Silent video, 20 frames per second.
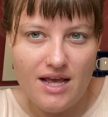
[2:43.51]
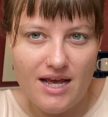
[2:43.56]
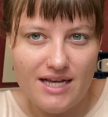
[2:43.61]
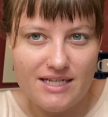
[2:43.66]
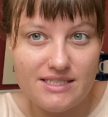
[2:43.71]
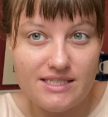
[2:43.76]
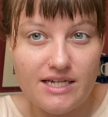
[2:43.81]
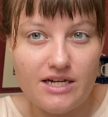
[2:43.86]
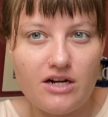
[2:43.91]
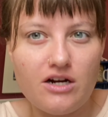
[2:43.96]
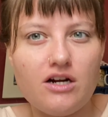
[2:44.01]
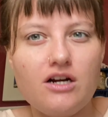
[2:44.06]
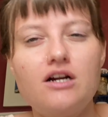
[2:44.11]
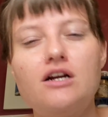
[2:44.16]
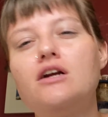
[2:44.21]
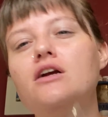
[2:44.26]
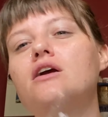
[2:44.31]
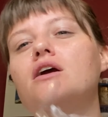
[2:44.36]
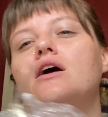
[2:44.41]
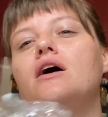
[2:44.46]
I sent
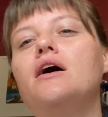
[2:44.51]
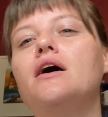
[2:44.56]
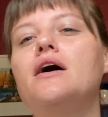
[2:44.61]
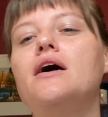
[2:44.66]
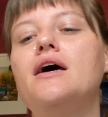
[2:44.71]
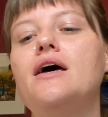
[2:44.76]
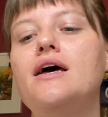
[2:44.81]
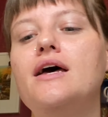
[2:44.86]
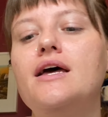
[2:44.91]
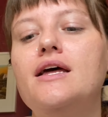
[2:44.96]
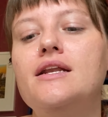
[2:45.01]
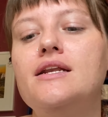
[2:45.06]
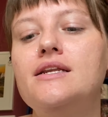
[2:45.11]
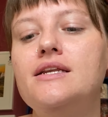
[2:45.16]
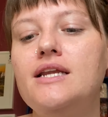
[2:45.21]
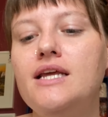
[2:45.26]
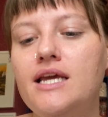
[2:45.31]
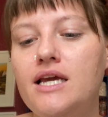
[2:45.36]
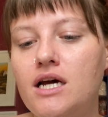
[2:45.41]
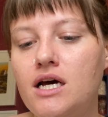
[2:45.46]
her
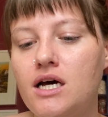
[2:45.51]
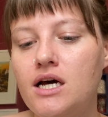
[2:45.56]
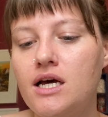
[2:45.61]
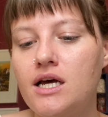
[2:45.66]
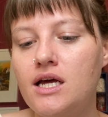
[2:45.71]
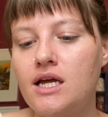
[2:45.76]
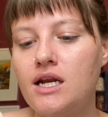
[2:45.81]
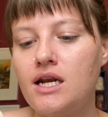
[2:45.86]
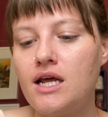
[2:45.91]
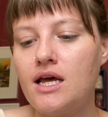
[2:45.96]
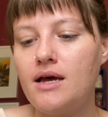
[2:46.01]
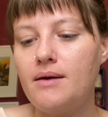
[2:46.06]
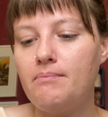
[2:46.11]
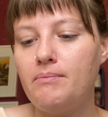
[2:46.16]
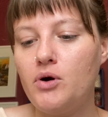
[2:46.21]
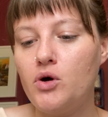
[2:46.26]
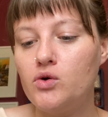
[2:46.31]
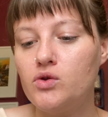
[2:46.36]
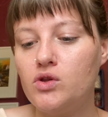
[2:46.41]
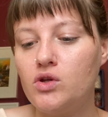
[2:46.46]
neon
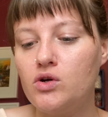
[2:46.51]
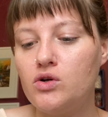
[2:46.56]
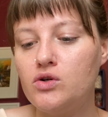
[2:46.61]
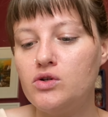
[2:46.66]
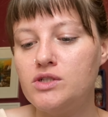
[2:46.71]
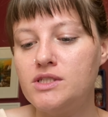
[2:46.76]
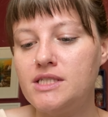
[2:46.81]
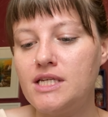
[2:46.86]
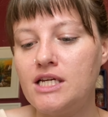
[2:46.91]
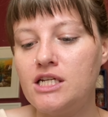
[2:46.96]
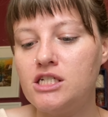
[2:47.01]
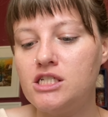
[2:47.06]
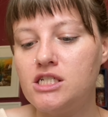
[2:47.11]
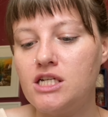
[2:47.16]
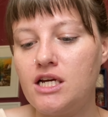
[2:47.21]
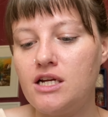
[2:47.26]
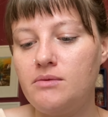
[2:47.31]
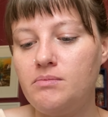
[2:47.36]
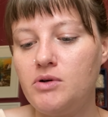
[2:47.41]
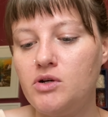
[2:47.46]
pothos and
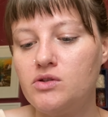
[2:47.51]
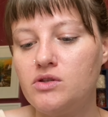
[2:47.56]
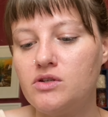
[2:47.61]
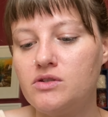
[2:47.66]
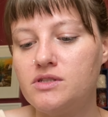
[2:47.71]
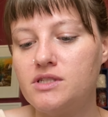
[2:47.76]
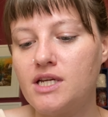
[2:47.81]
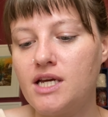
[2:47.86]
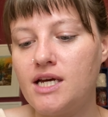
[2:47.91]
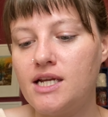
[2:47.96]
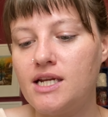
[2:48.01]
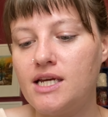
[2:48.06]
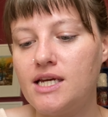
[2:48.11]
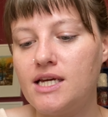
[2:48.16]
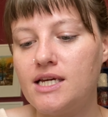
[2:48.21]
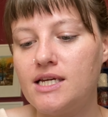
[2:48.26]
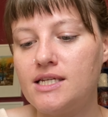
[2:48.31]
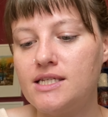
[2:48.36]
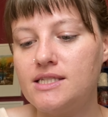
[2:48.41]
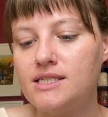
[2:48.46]
jade pothos
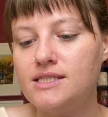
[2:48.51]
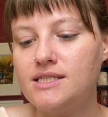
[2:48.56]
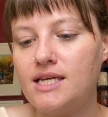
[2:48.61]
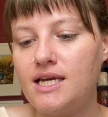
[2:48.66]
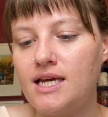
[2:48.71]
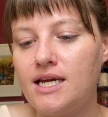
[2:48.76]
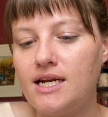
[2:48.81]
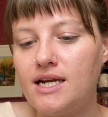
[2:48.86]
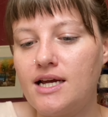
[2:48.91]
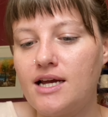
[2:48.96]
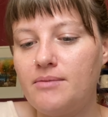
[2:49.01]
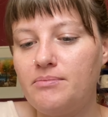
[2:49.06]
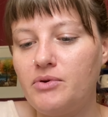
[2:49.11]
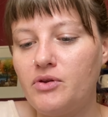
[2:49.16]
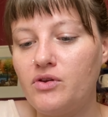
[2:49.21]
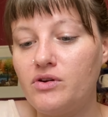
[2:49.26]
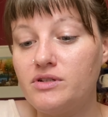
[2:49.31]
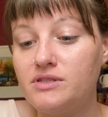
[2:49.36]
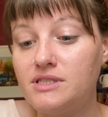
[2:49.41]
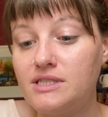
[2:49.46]
cuttings and a couple
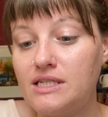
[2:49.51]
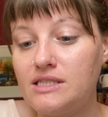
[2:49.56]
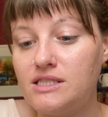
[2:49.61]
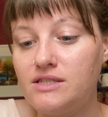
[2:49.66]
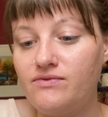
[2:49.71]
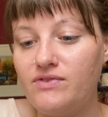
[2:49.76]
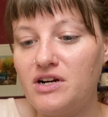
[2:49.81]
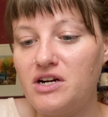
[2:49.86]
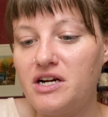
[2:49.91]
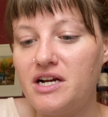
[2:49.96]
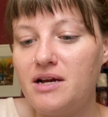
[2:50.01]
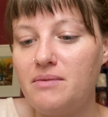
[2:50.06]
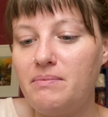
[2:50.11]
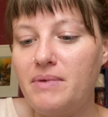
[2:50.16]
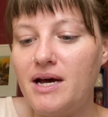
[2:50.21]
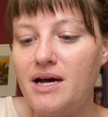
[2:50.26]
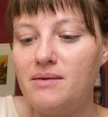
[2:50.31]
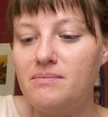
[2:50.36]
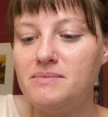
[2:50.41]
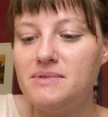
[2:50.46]
little Sansevieria
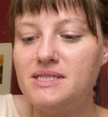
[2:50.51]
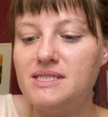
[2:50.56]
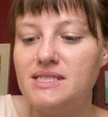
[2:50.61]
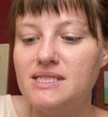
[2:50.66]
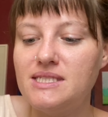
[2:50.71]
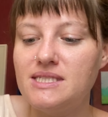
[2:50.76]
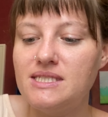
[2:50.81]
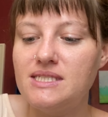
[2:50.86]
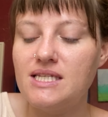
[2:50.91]
pups.